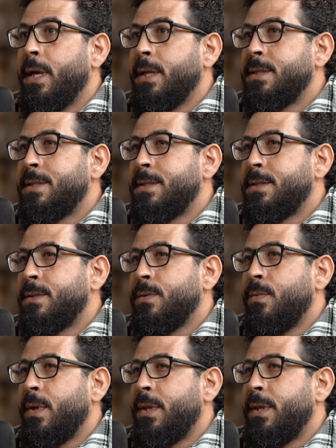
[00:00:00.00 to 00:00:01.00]
It's
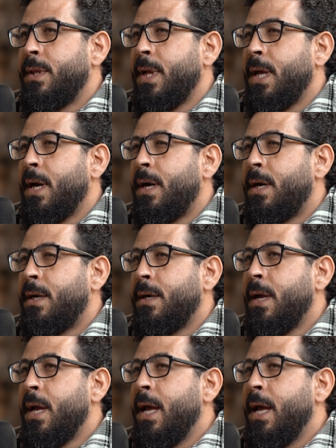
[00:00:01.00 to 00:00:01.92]
what they are